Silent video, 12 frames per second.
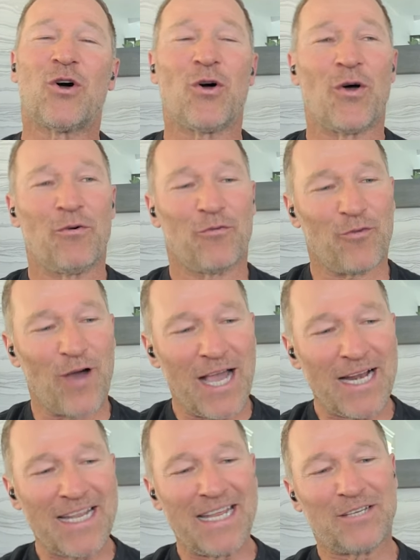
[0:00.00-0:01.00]
So
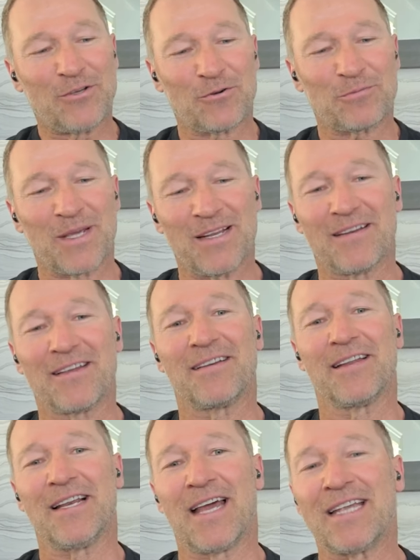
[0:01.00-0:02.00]
finally it took
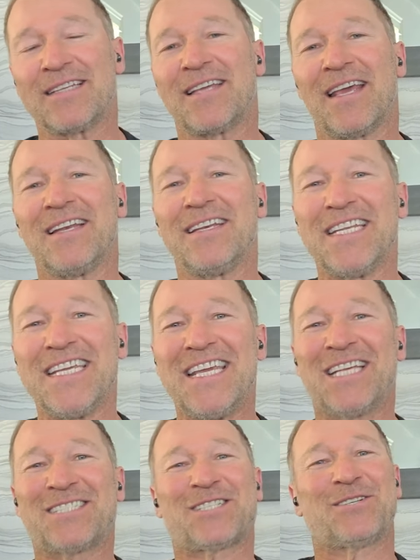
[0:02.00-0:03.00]
me literally like
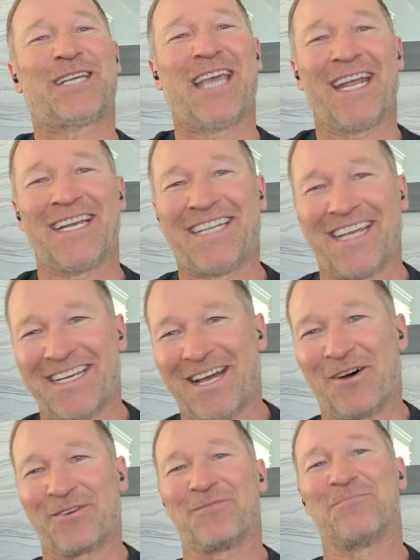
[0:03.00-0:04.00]
10 years to
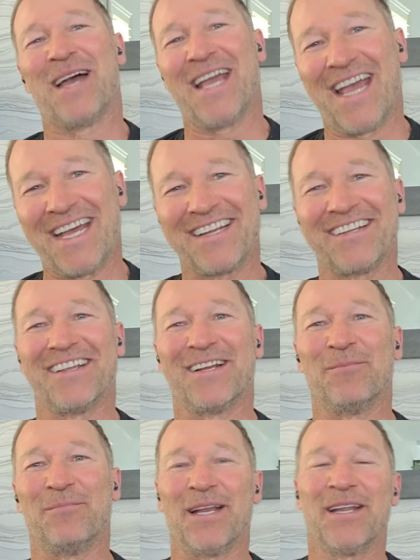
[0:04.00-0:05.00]
get that out of my head
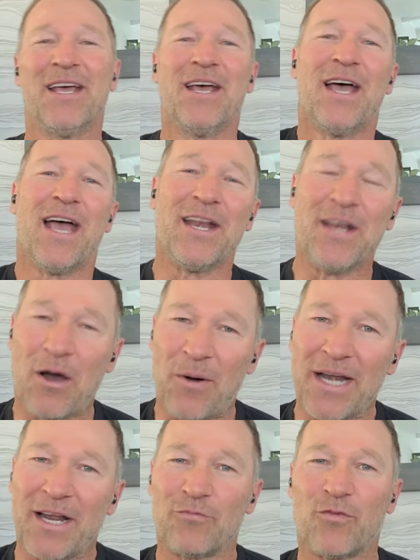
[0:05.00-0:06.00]
a little bit.
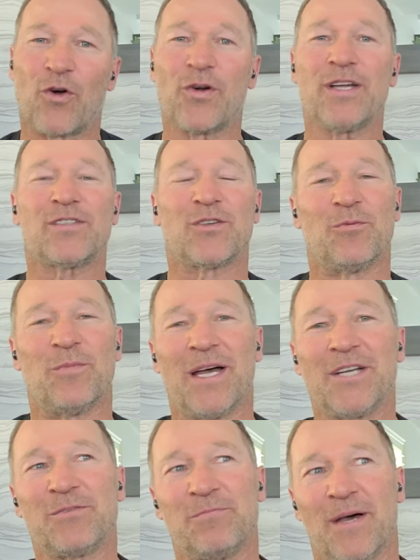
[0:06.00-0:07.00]
And now I don't worry
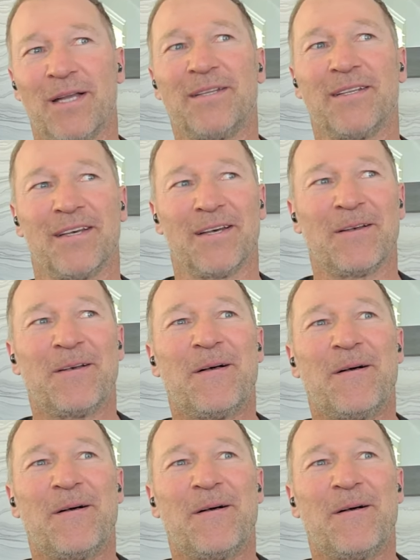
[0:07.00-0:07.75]
so much. But